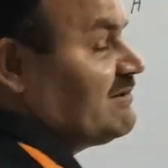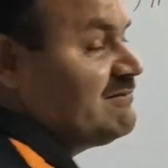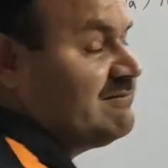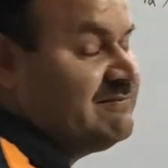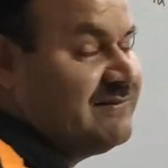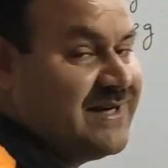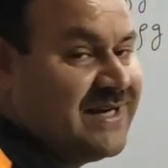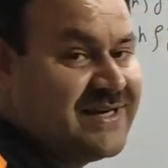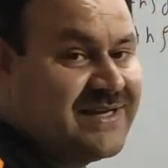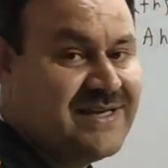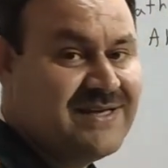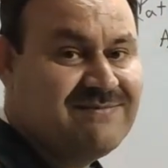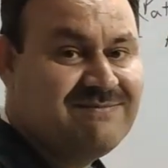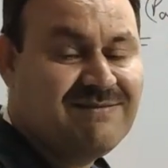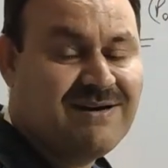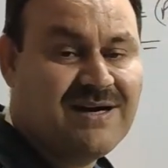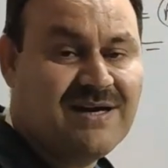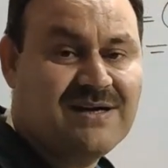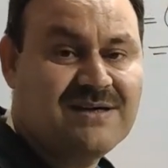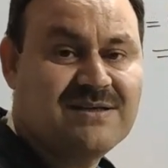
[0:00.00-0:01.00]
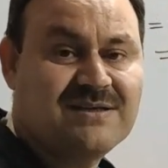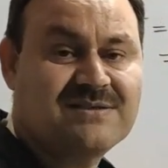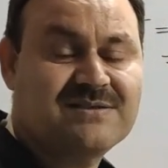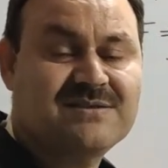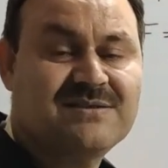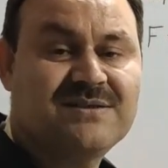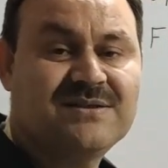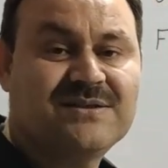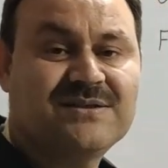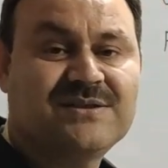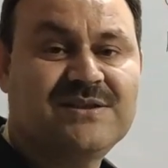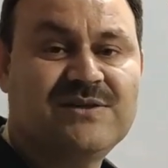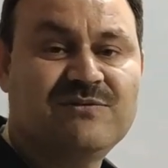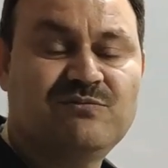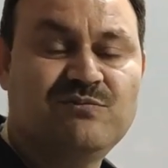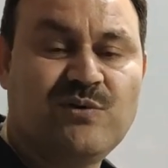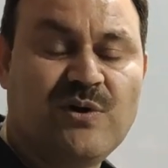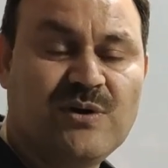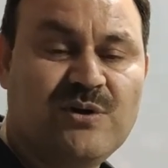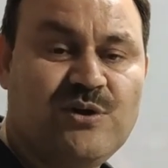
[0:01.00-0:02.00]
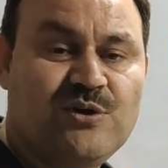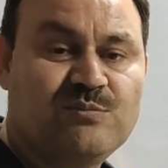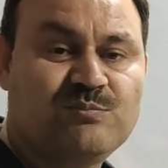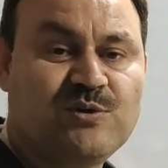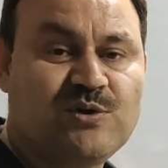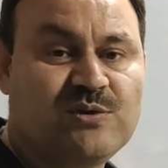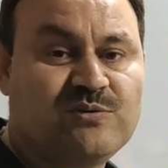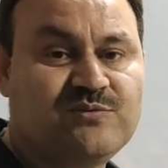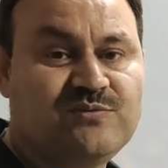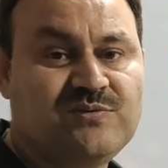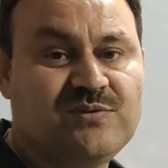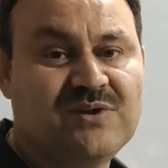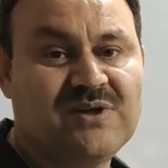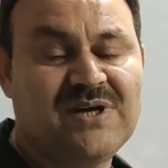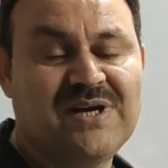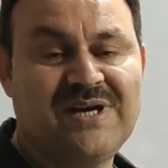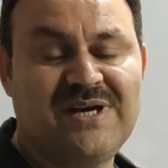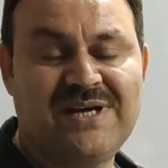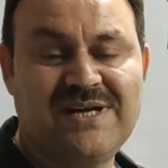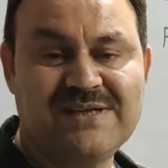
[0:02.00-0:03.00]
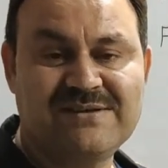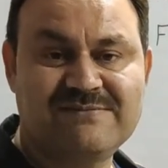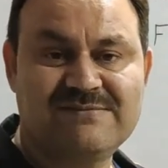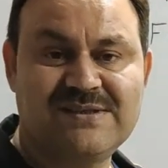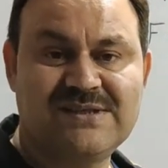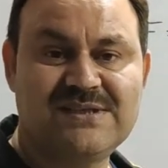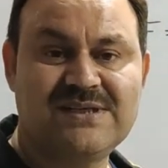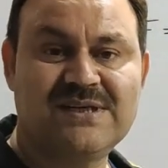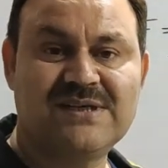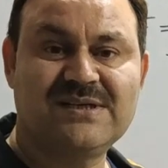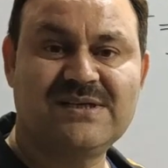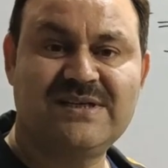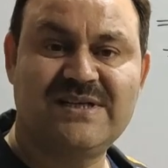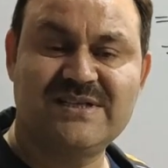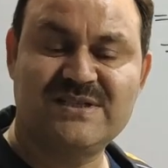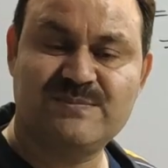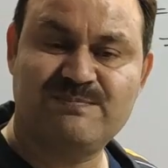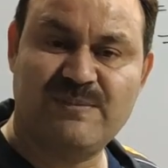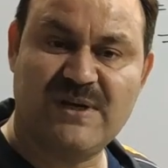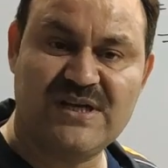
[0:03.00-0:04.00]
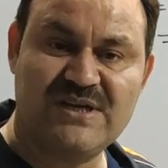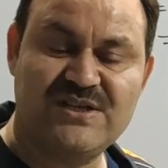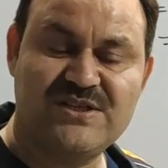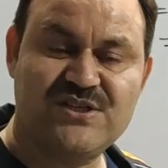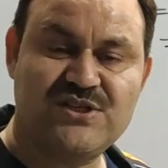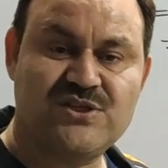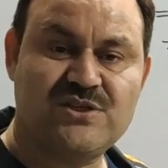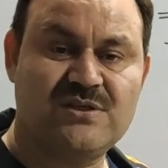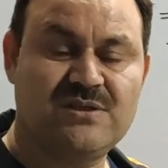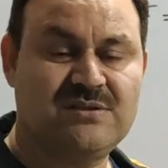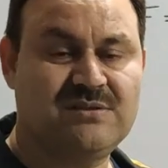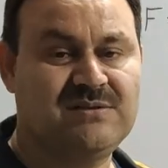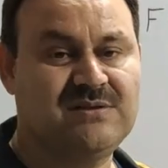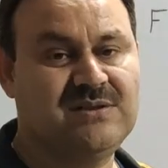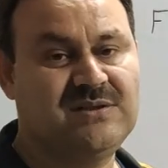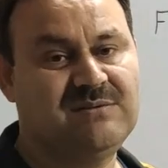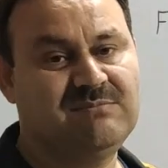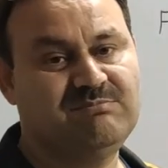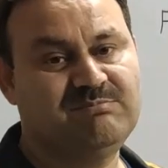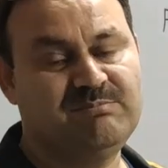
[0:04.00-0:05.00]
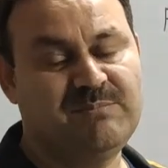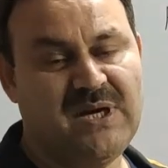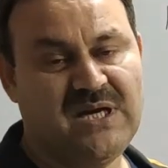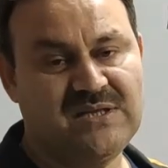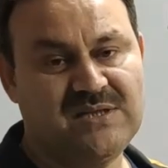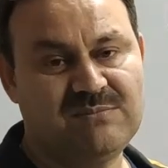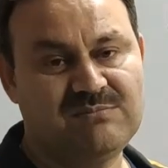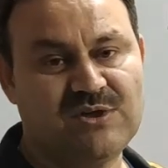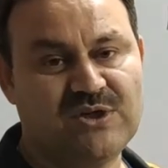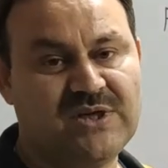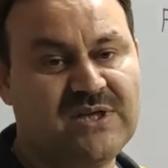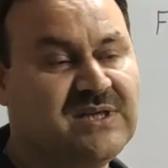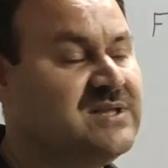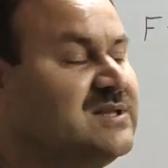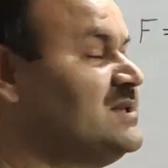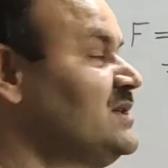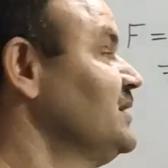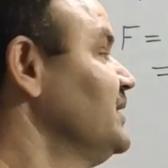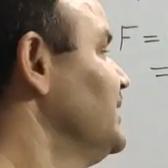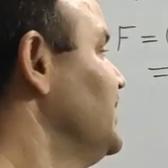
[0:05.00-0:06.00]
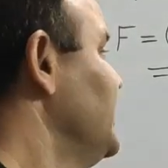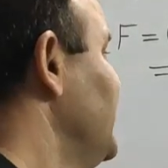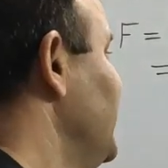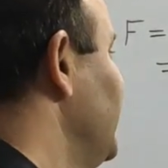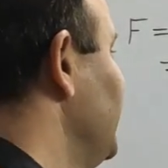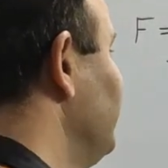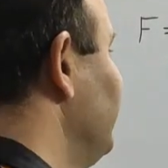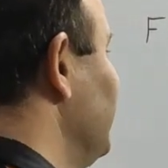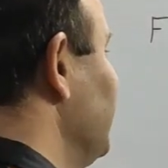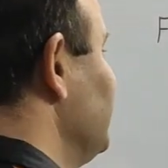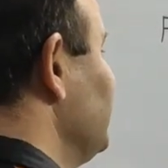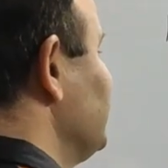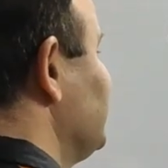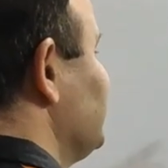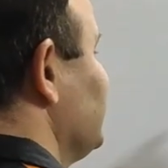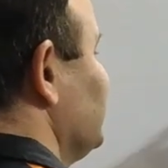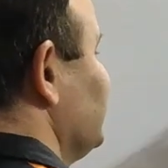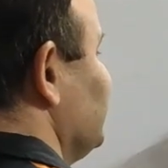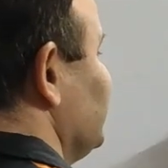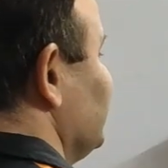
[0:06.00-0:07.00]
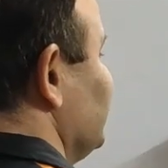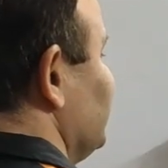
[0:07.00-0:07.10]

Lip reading: will give us the volume of liquid displaced by the body. It means